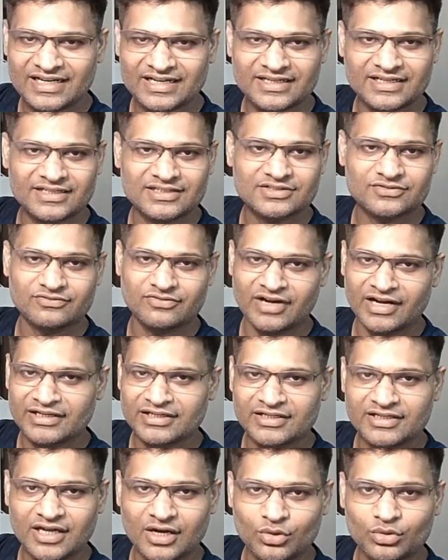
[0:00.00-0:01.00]
debt is find
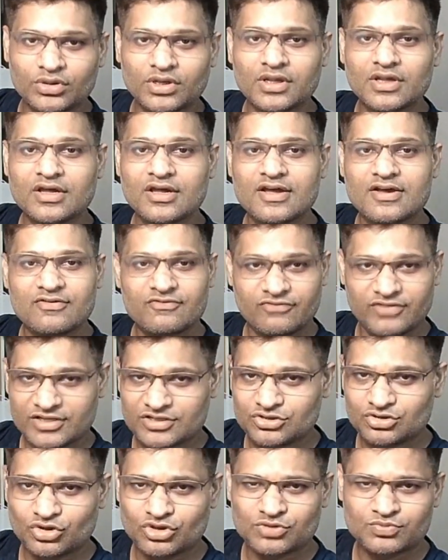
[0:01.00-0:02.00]
it out fix
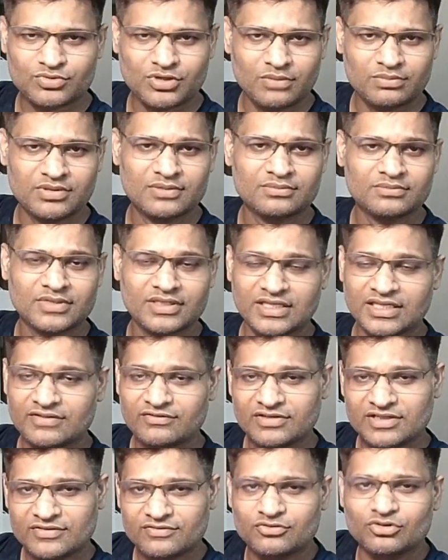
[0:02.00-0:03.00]
those problem
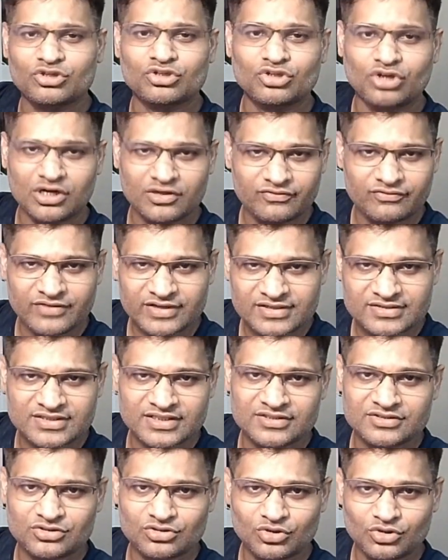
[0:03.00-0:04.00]
even if you're not
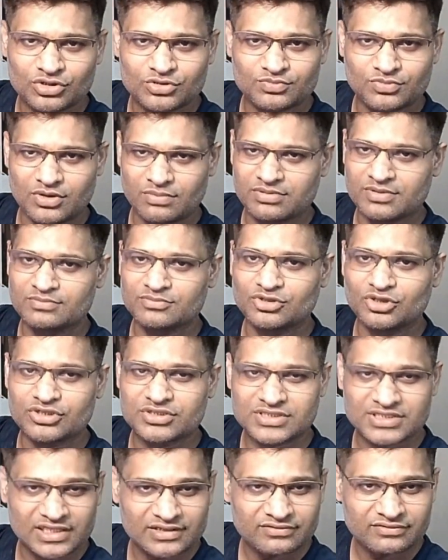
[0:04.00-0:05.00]
fixing those problem
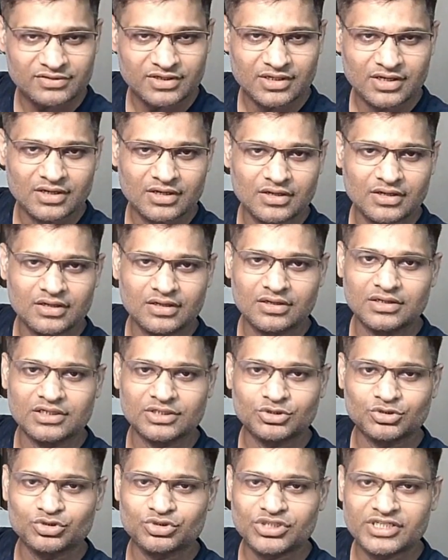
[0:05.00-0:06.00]
yourself uh,
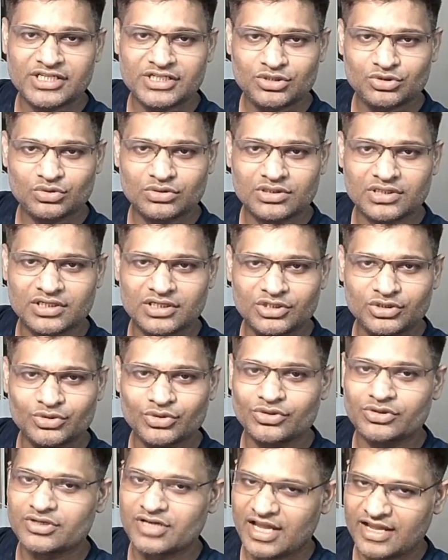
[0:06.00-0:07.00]
you need to learn to
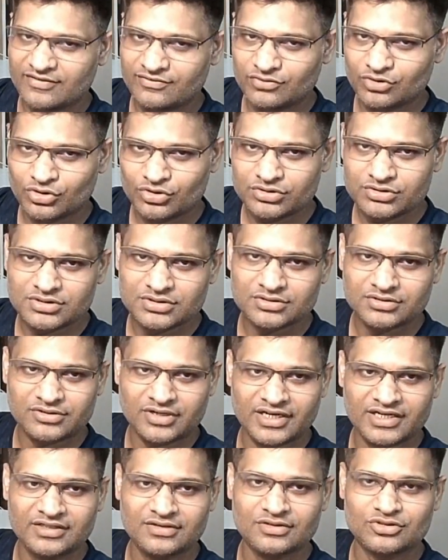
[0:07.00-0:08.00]
drive those
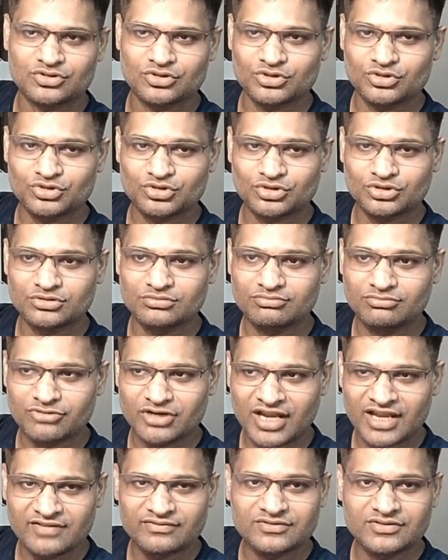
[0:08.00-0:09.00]
right so you should
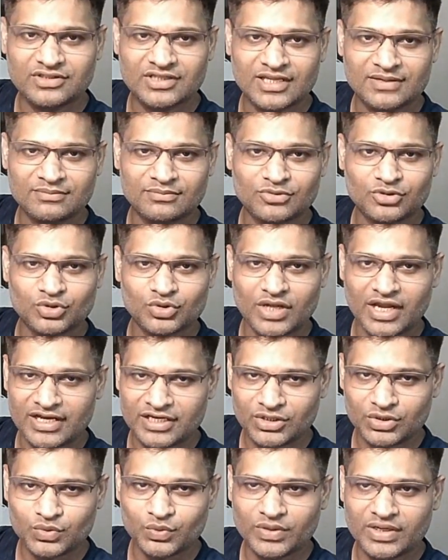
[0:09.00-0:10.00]
drive them
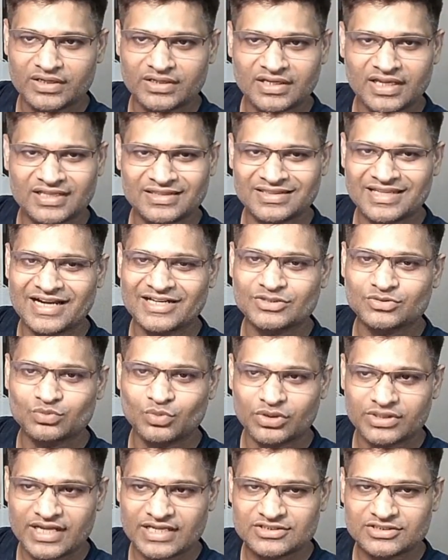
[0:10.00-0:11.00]
end to end and that's
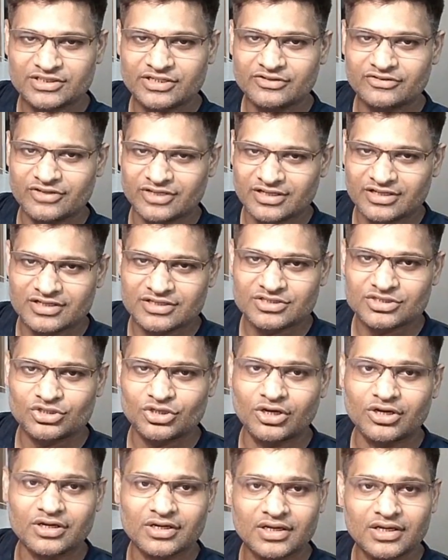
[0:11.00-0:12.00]
what actually triggers
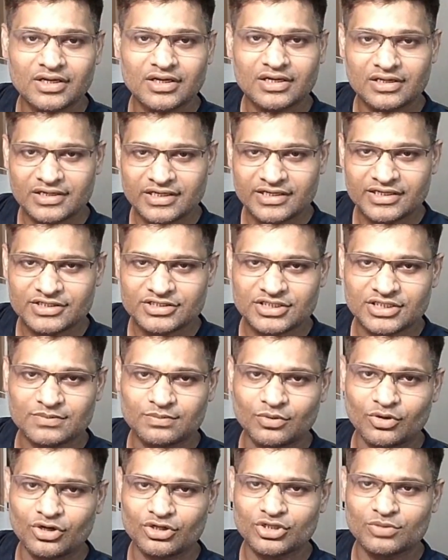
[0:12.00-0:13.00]
your leadership
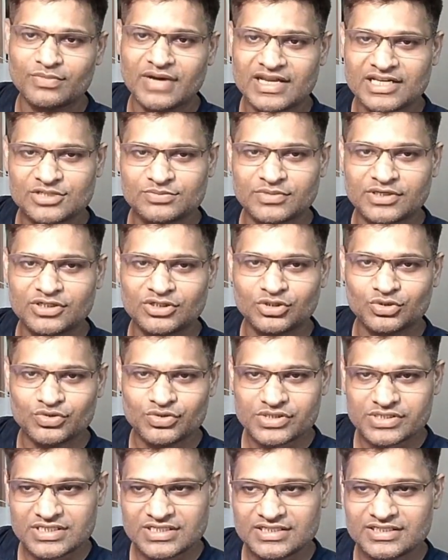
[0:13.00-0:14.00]
or your management to
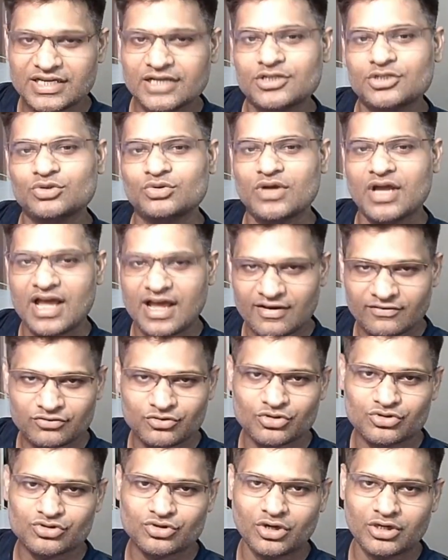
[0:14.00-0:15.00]
see that you have
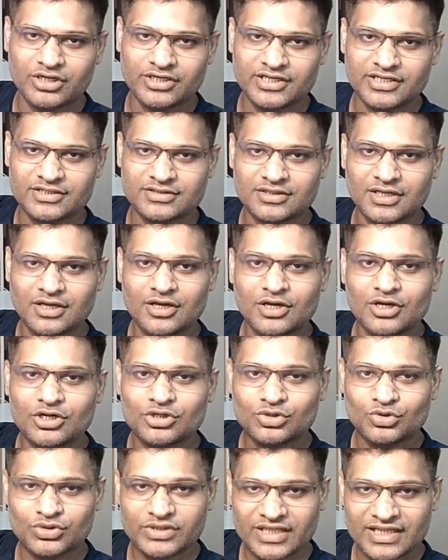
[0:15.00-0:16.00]
those qualities
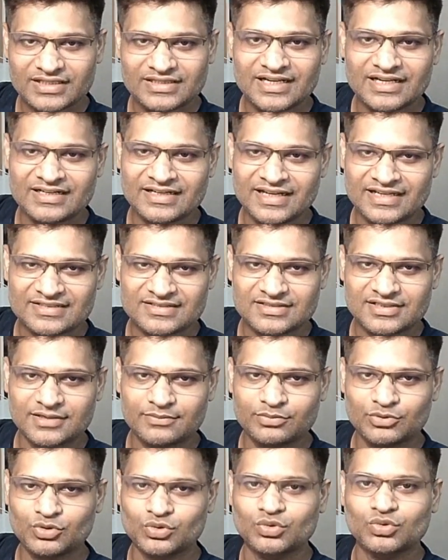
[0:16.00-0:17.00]
to take that next
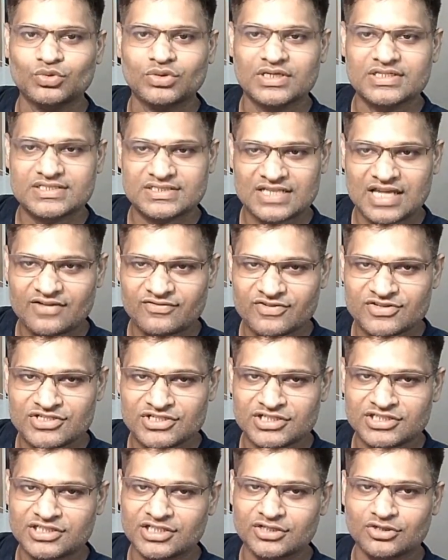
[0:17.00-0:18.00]
step to a staff
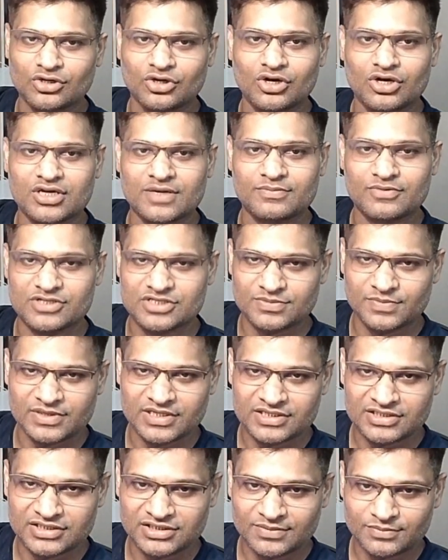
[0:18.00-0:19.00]
engineer or a principal
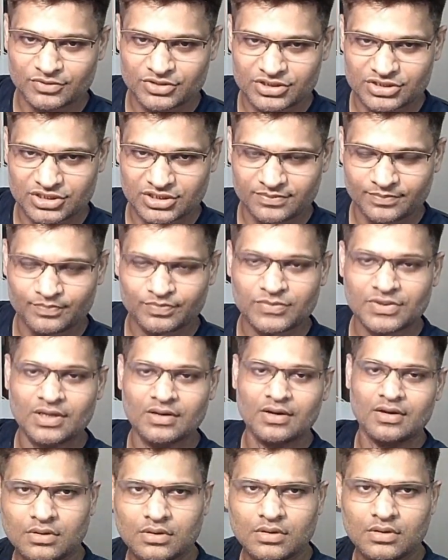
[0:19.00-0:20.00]
engineer position
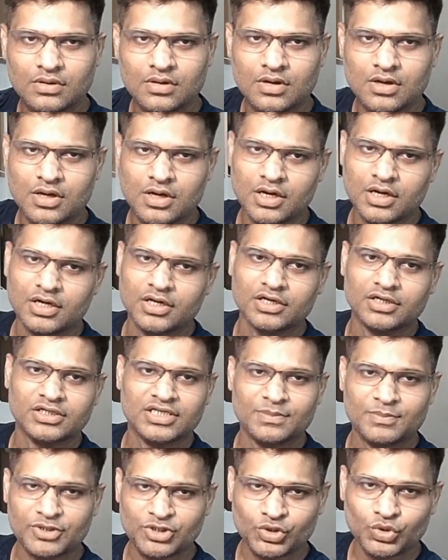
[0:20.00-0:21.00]

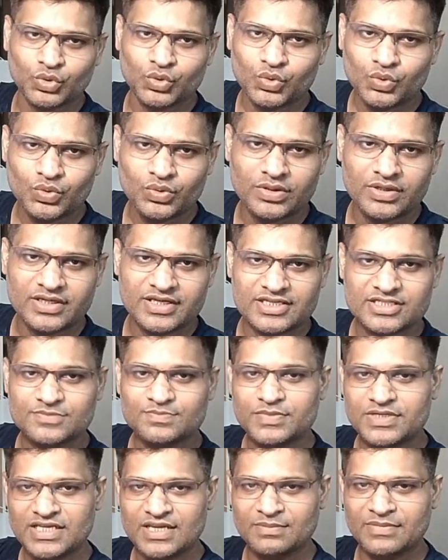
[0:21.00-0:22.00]
number 2 is
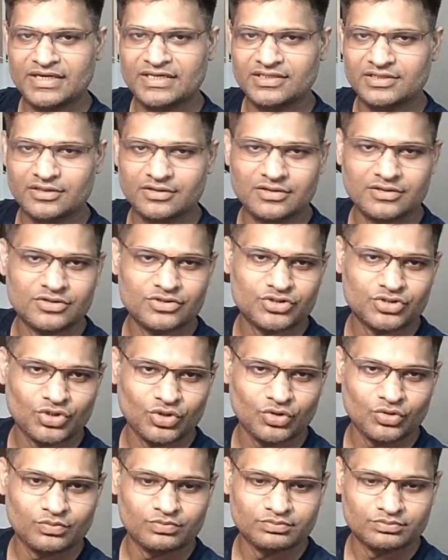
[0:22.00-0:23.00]
be a mentor
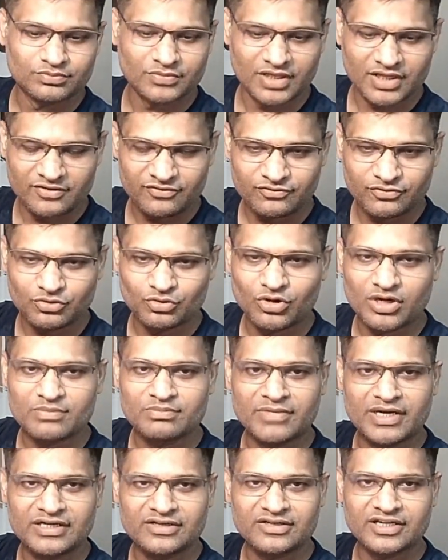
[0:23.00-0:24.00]
so if you are
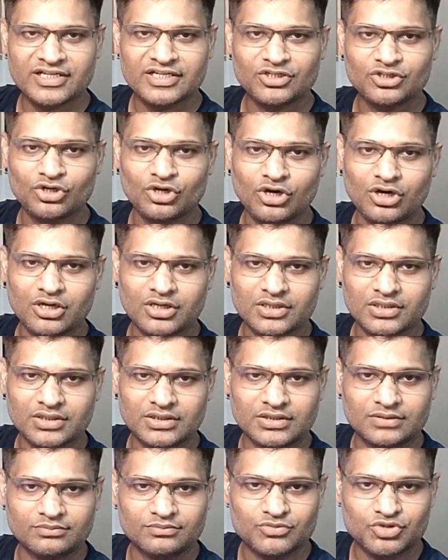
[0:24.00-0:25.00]
mentoring your uh,
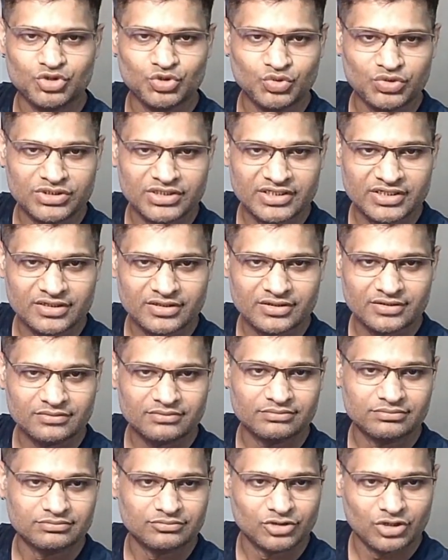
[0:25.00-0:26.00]
junior
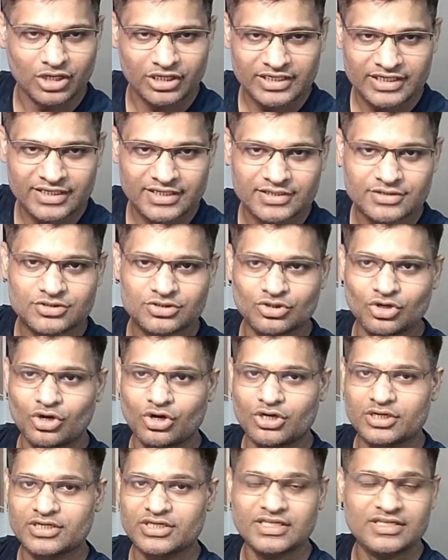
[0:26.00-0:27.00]
colleagues
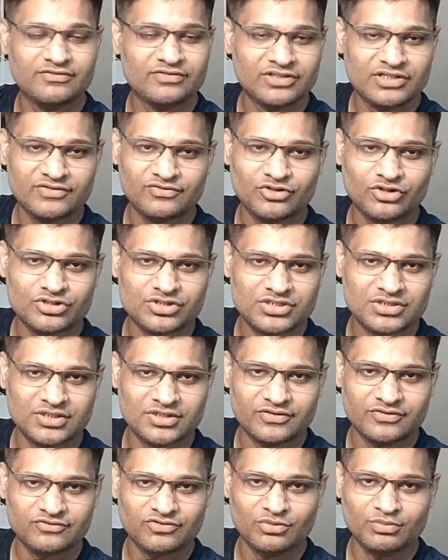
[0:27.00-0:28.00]
or even if you're
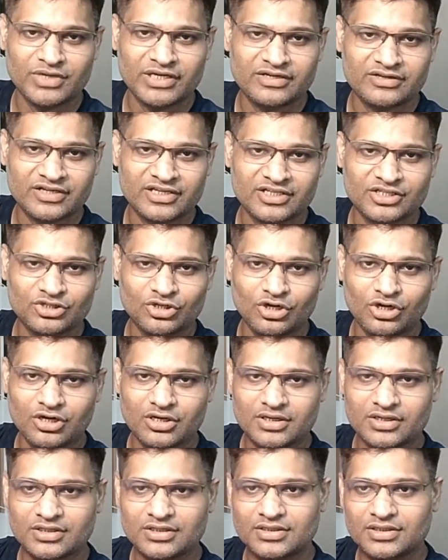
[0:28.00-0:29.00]
if you're mentoring your
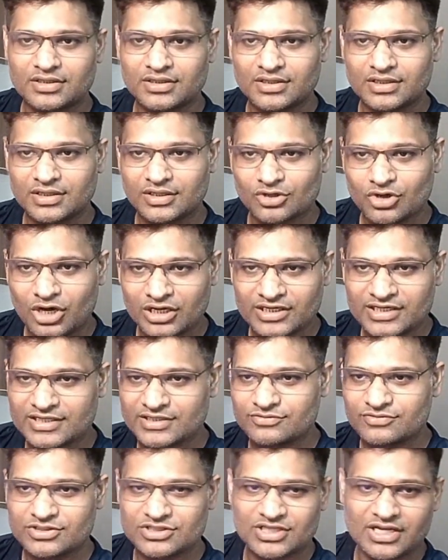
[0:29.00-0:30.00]
uh,
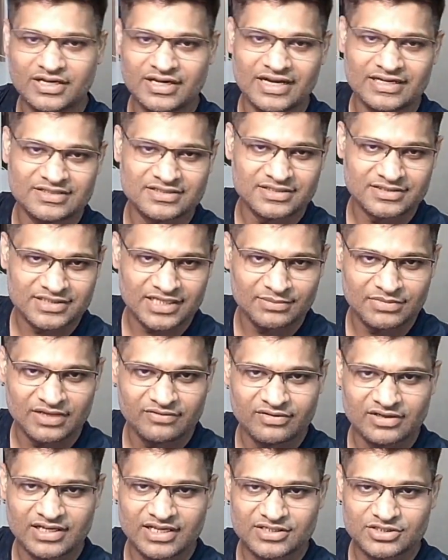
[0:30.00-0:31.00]
colleagues which are at the same
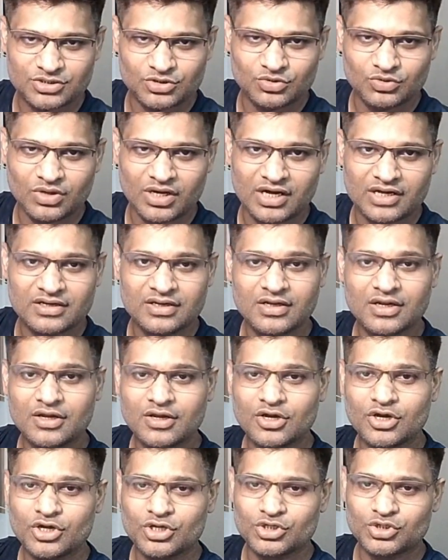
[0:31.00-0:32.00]
level as you are
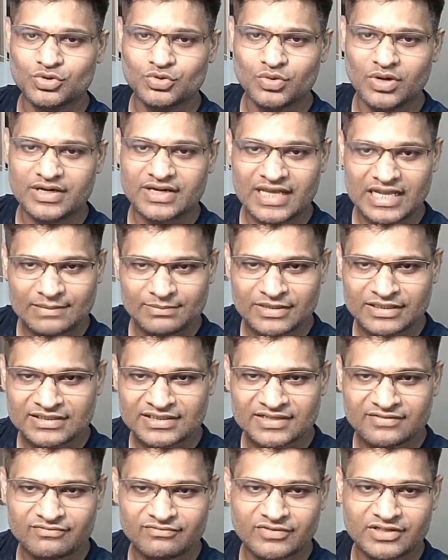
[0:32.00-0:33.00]
you are helping
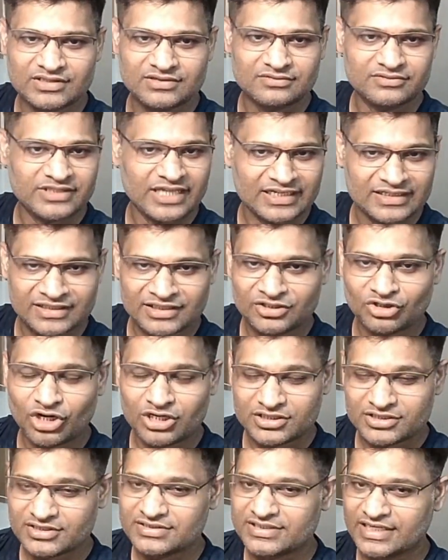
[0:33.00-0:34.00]
them with tech-
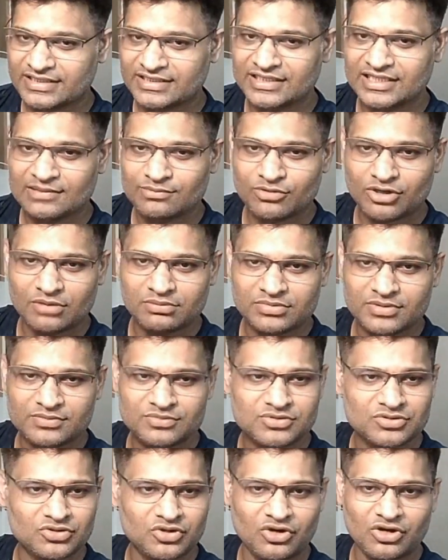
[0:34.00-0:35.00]
not just technical
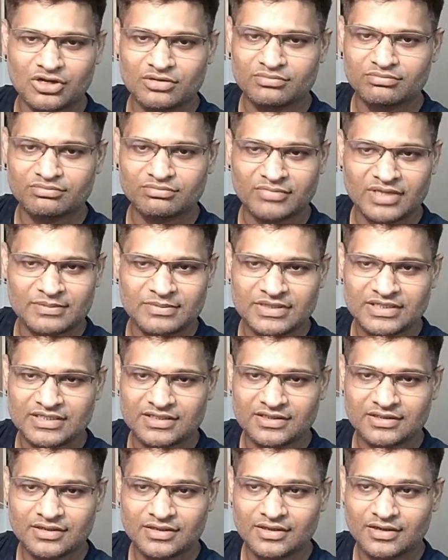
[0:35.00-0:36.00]
problems or
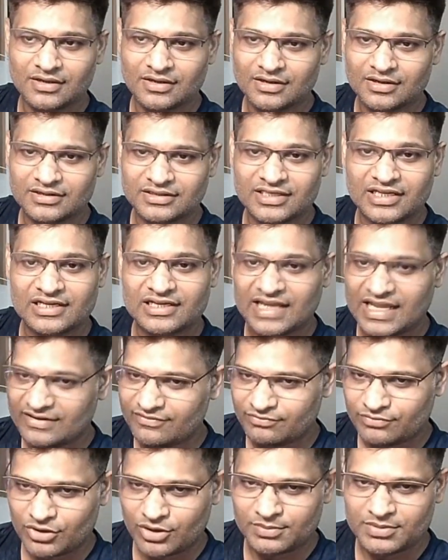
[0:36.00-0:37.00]
maybe their life
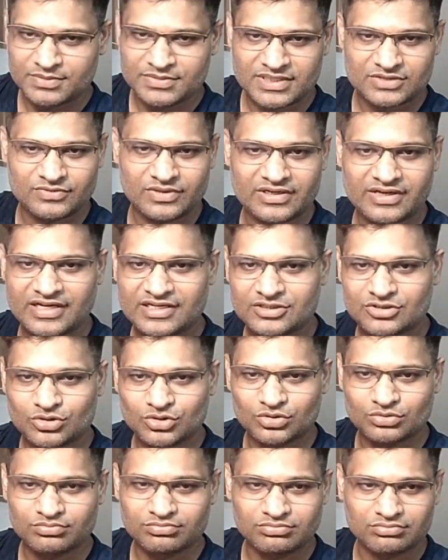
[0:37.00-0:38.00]
problems as well right so